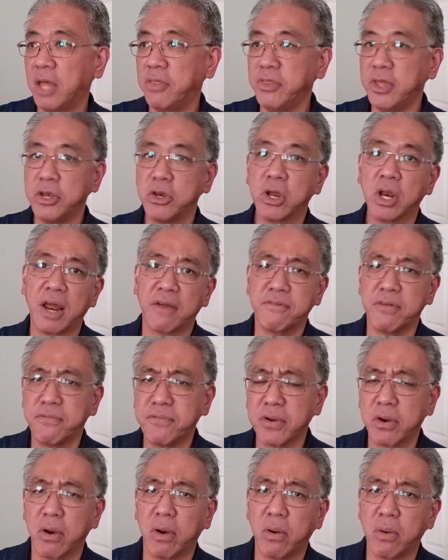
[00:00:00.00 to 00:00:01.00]
And then you're going to have
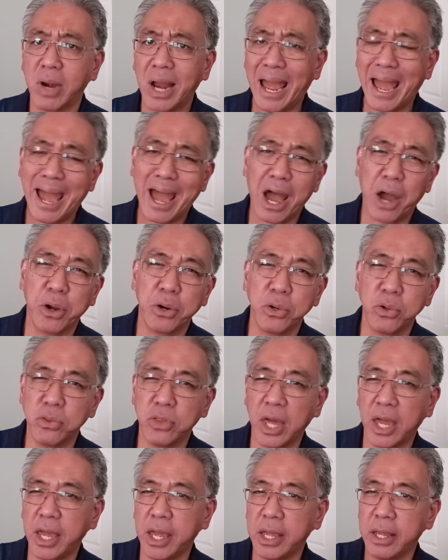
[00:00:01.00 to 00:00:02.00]
to figure out, how
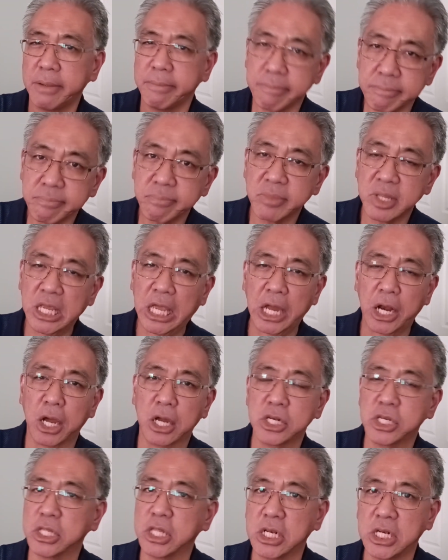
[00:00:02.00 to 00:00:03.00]
do they get
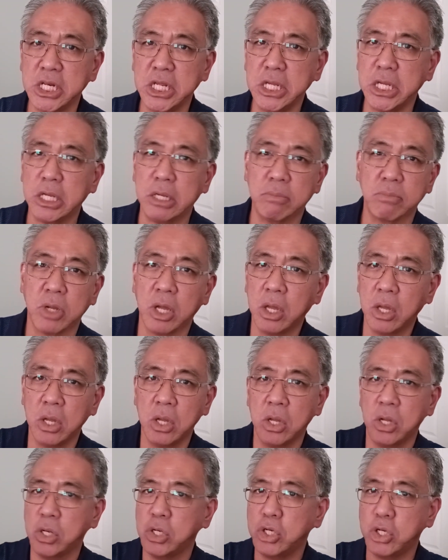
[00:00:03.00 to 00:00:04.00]
onto the team?
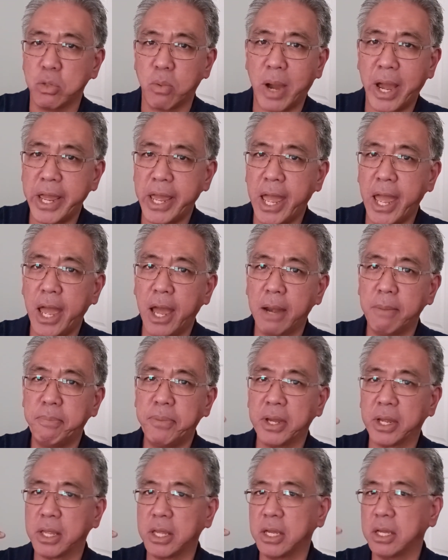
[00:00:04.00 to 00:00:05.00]
Do I
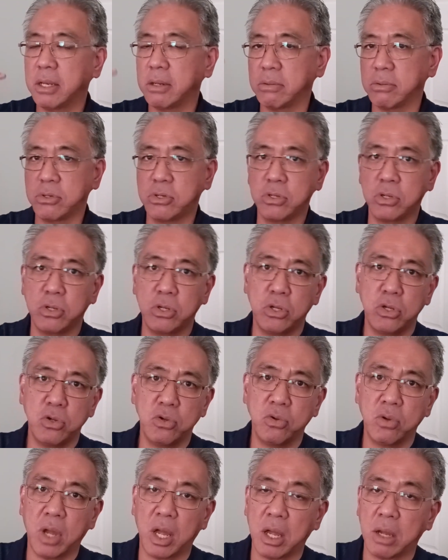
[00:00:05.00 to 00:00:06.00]
handpick it? Do
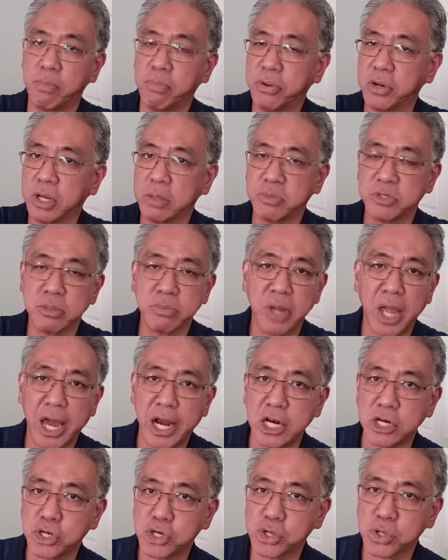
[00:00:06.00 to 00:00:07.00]
you put up some
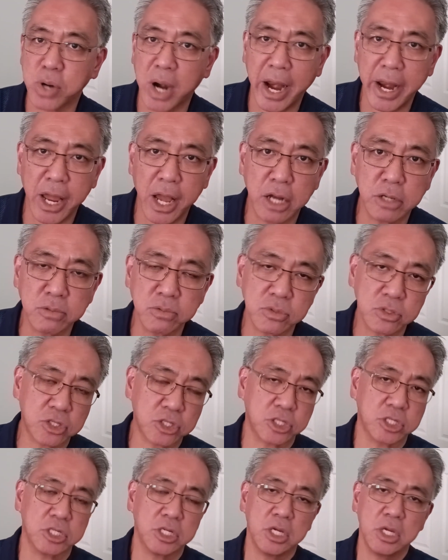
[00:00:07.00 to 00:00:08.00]
kind of
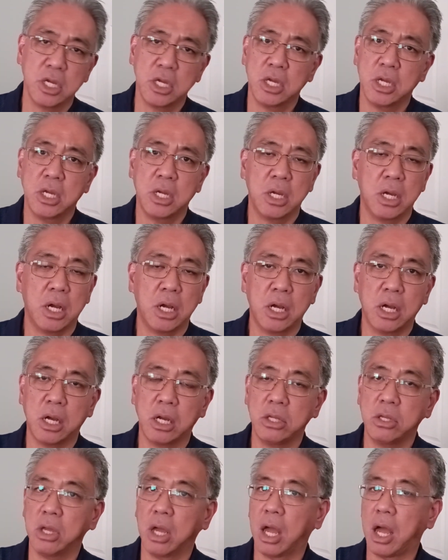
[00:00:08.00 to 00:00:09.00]
tryouts?
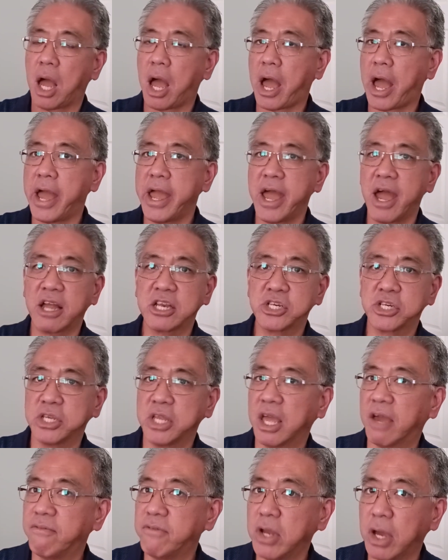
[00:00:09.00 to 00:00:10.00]
I
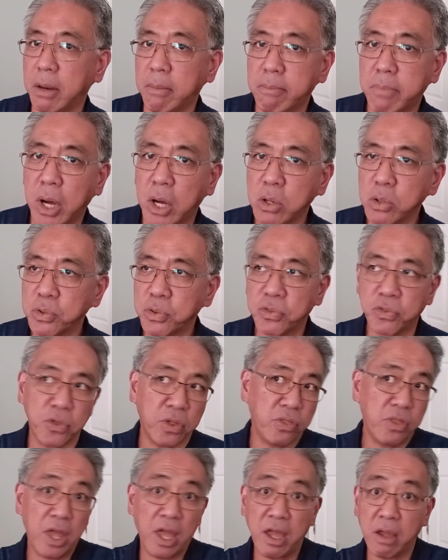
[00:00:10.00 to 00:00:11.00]
actually have done both,
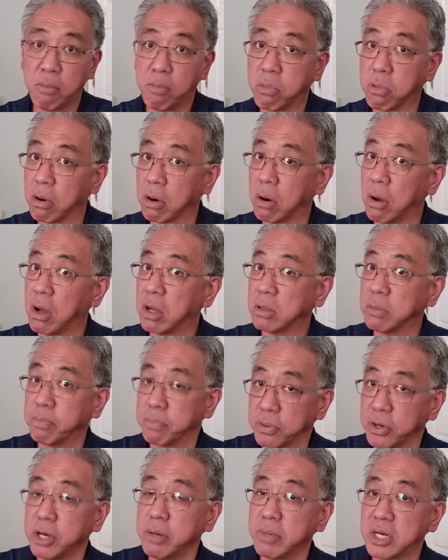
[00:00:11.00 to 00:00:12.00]
and they were
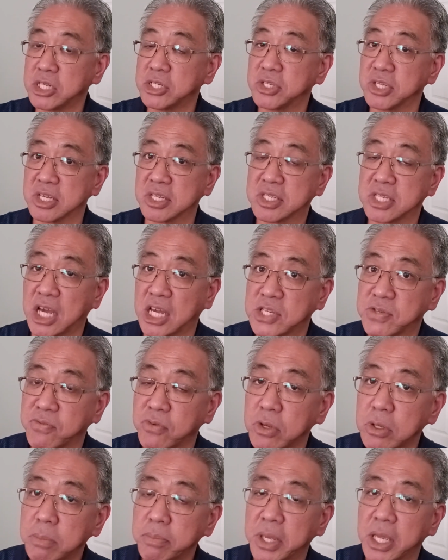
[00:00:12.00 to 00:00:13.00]
all pretty much
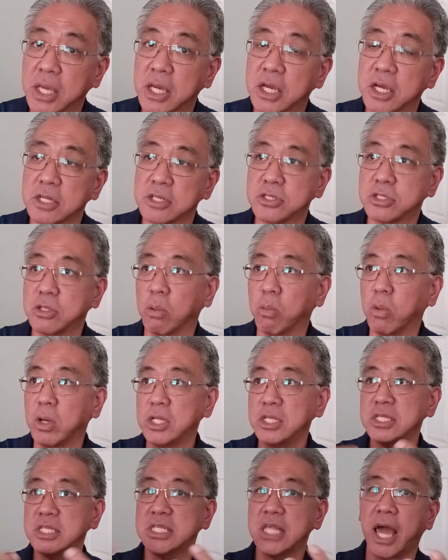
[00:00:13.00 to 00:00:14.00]
successful, because the
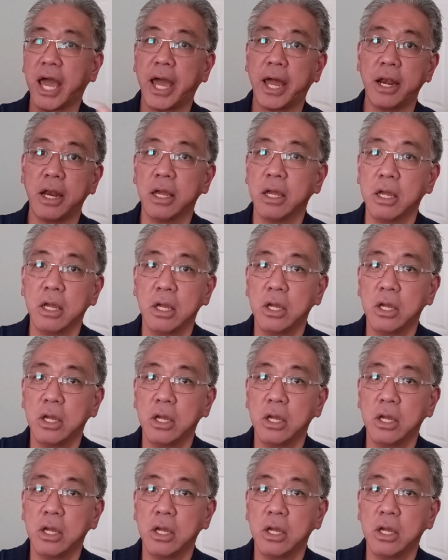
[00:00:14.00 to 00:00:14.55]
ones that